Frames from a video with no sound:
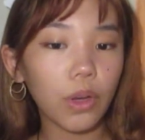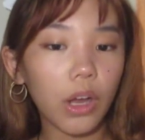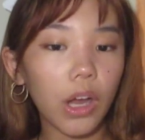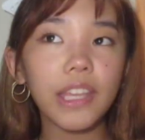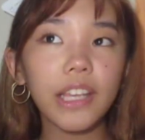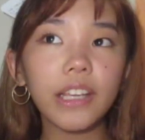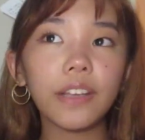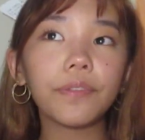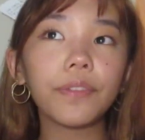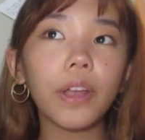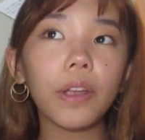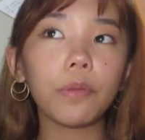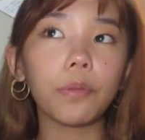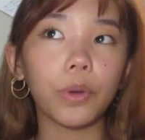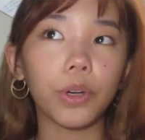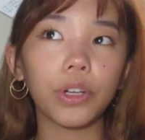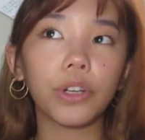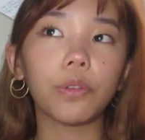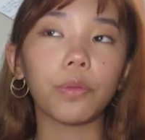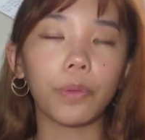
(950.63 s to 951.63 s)
I think if I
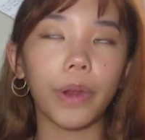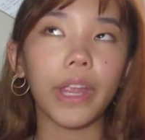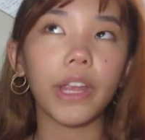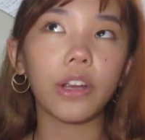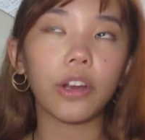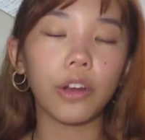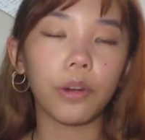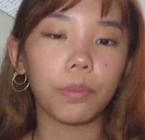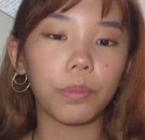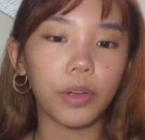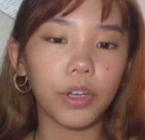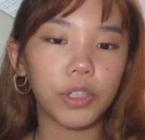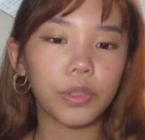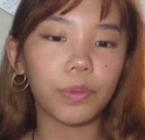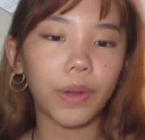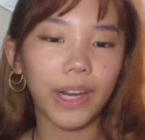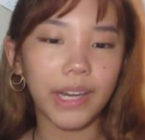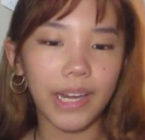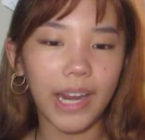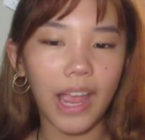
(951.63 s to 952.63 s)
were to rank her books
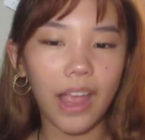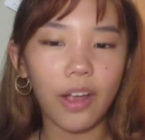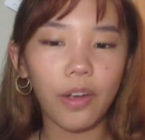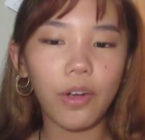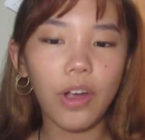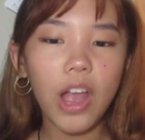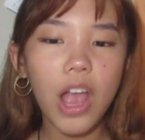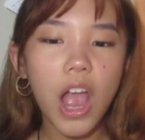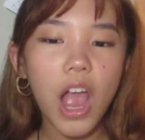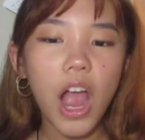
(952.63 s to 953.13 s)
right now,